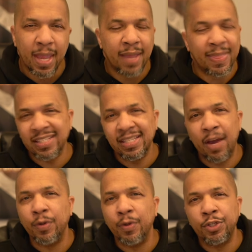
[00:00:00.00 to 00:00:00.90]
And that's
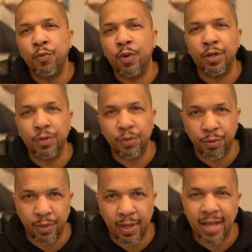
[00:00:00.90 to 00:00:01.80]
not what you want to do,
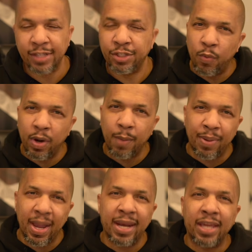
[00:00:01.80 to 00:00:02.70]
you guys. You don't want to
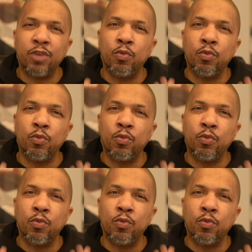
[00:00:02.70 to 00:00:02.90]
panic.